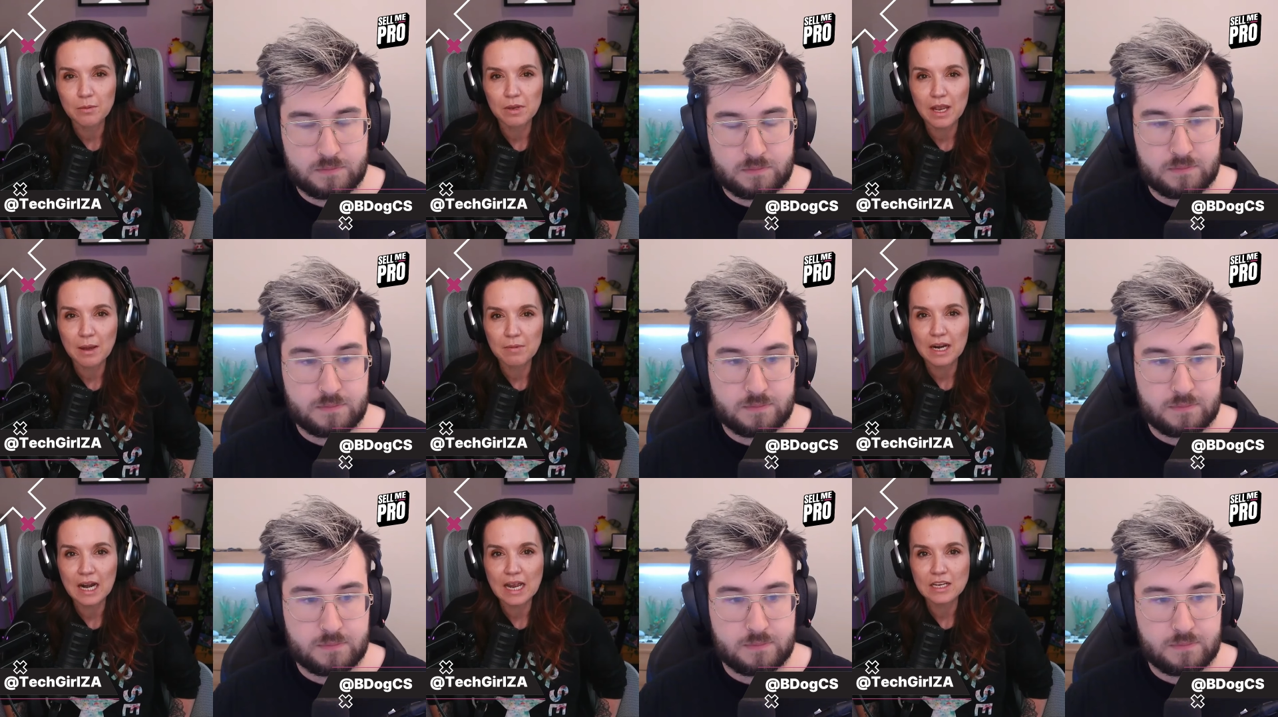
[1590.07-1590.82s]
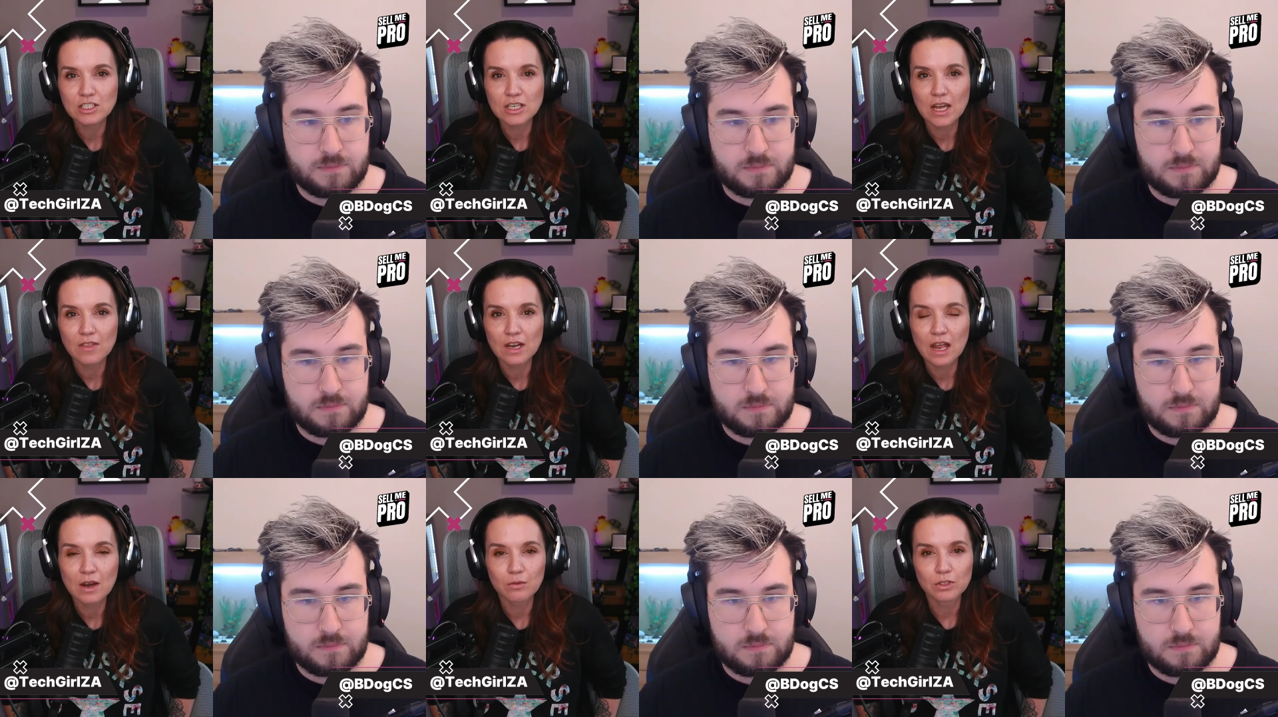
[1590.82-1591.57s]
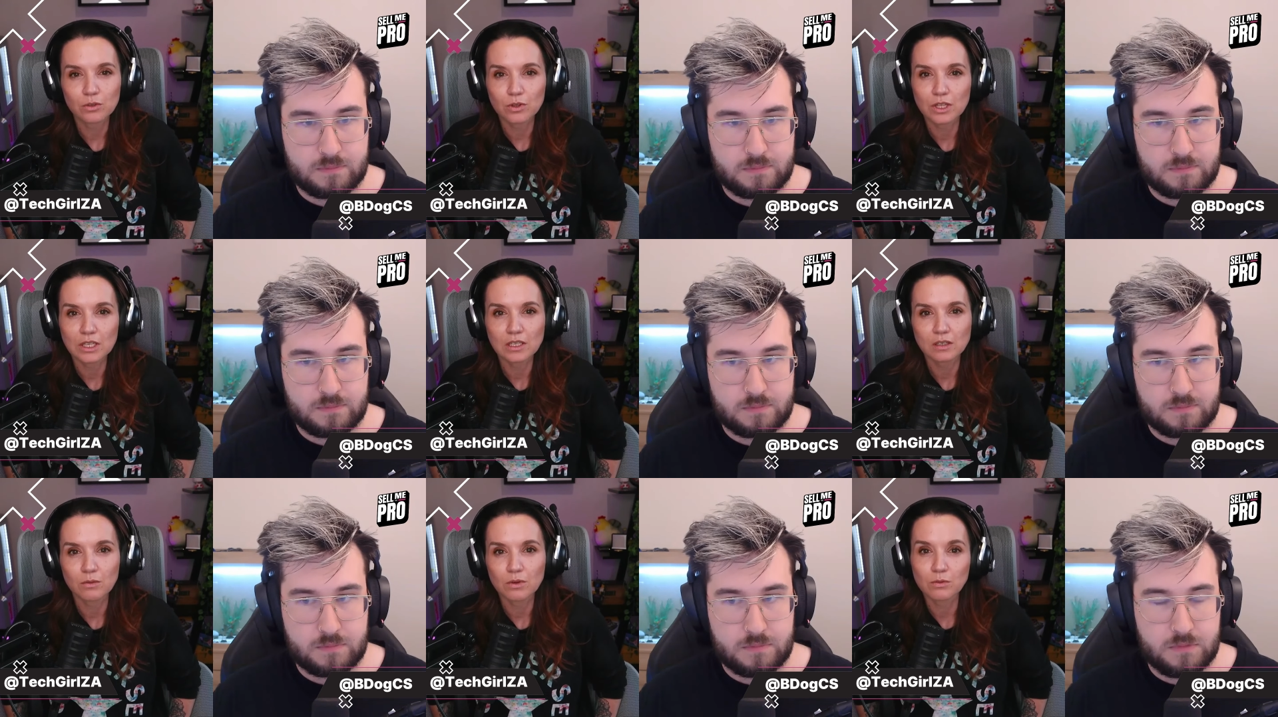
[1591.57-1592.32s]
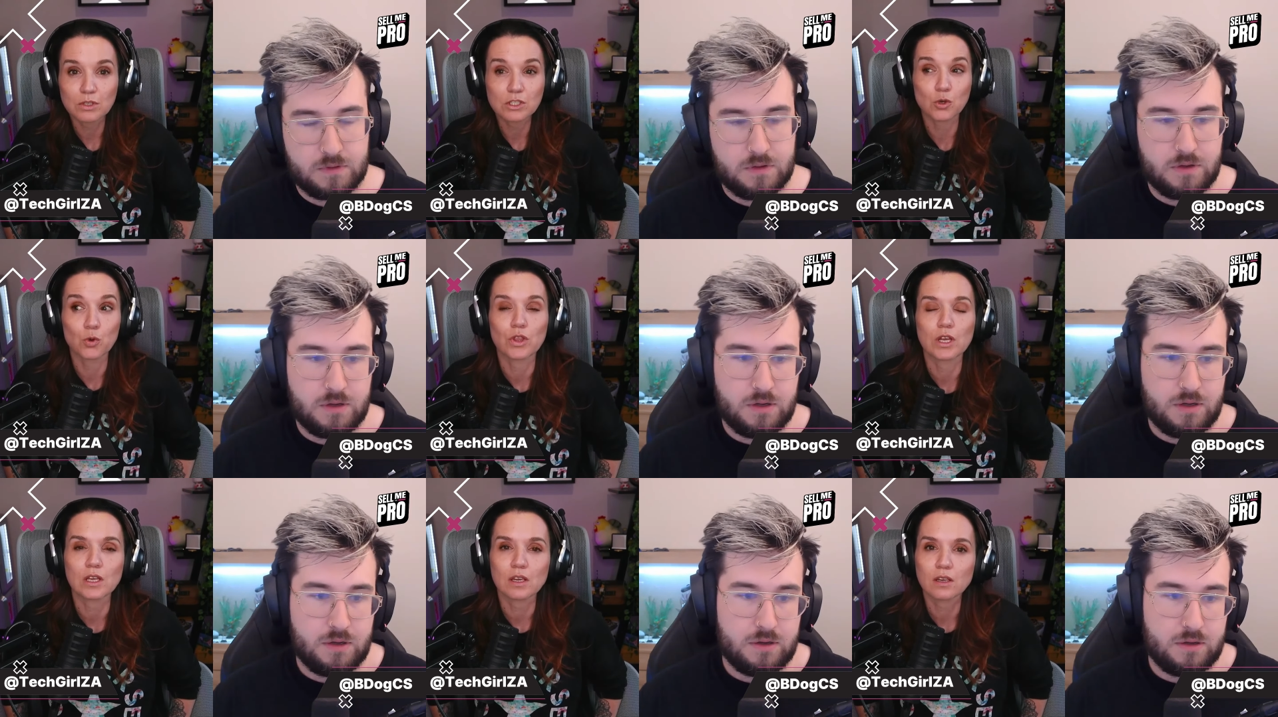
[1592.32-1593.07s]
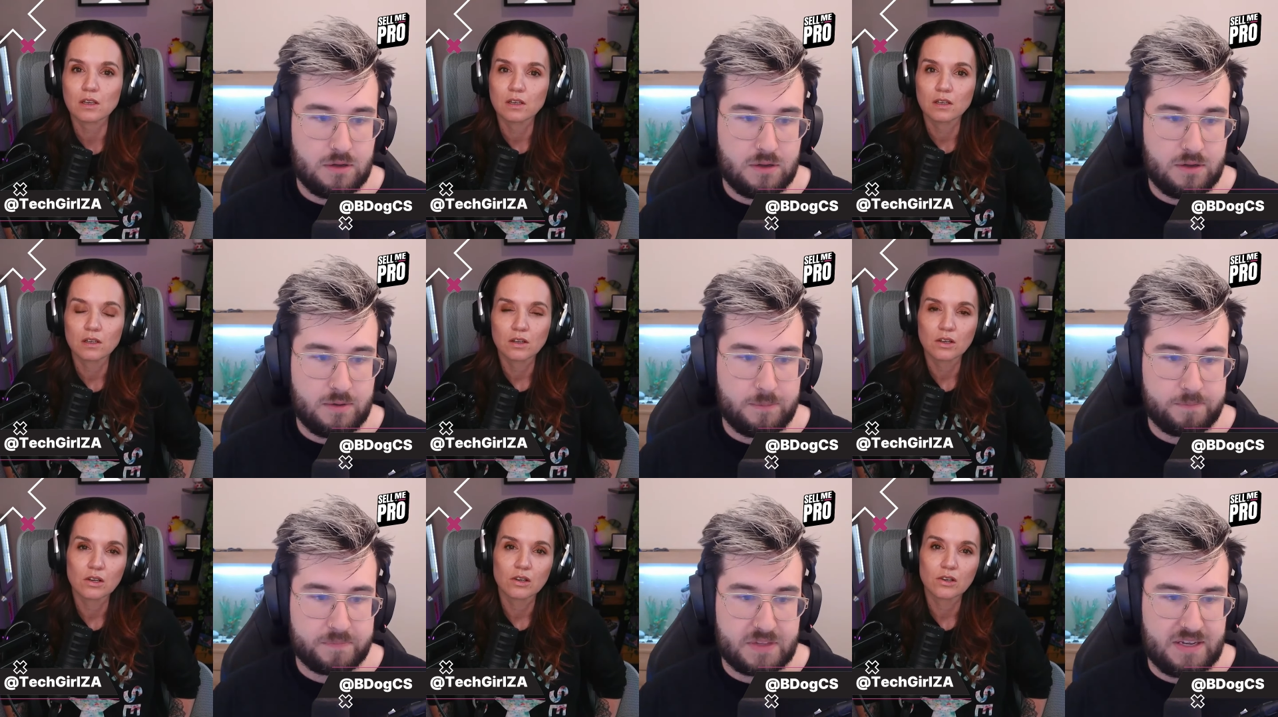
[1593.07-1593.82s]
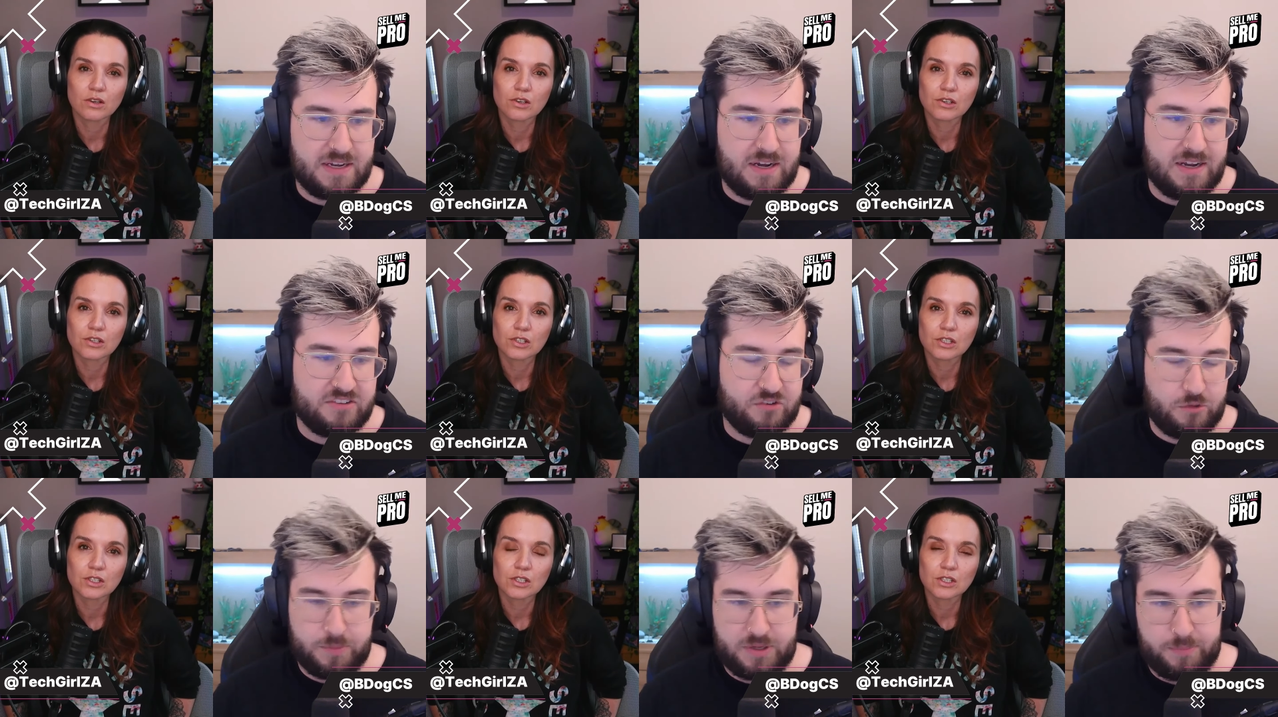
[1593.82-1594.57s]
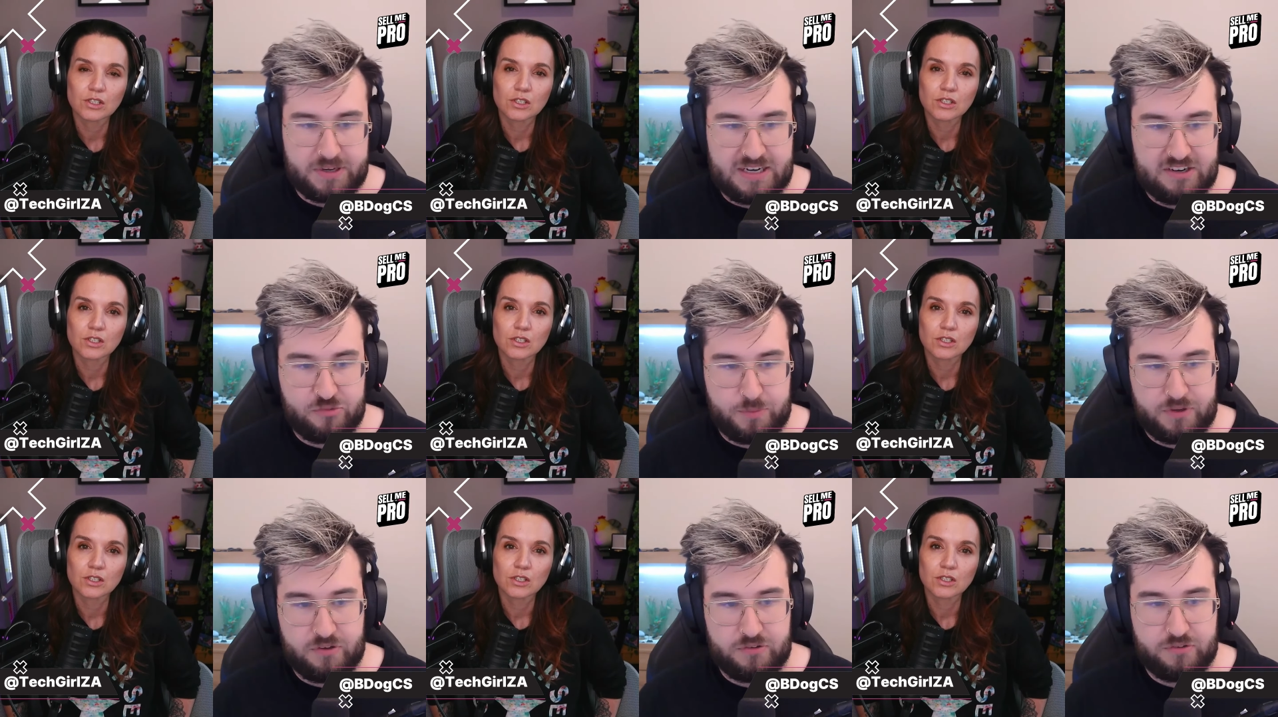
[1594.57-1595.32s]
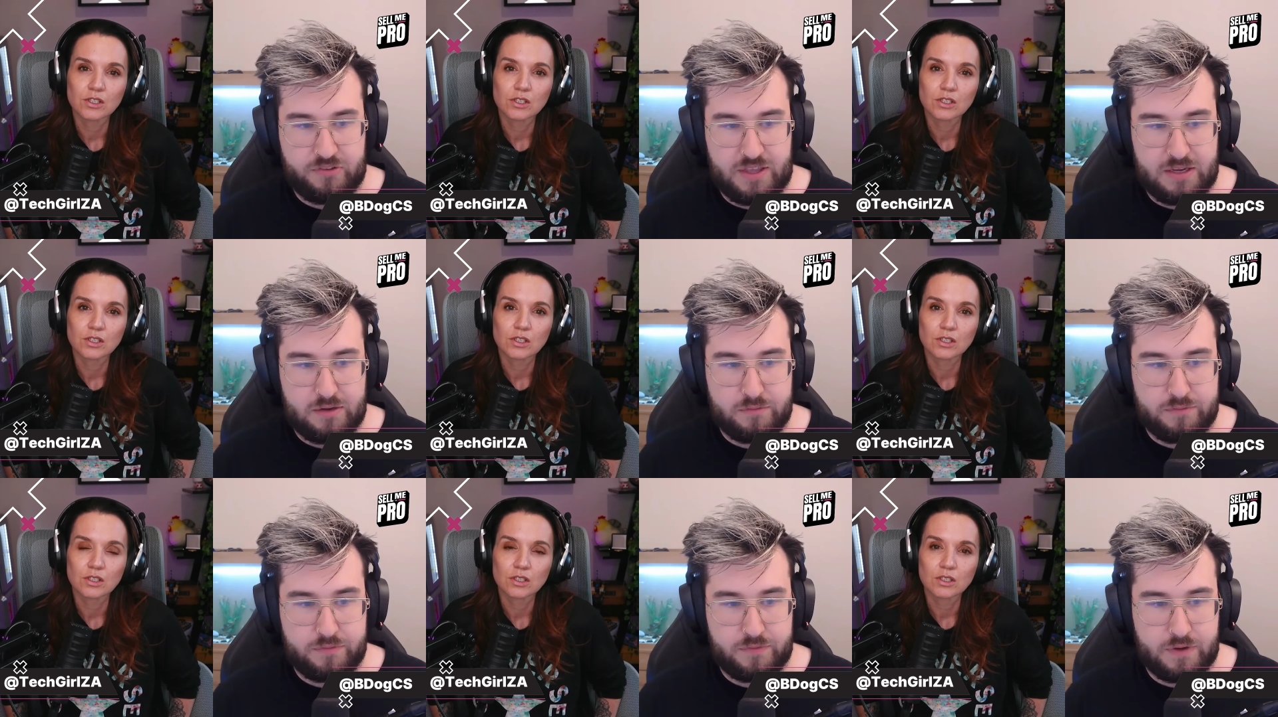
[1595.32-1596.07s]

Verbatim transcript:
Speaker 1: to become a clash down the line? What are your think? What is your thinking?
Speaker 2: It's not going to become a clash because they've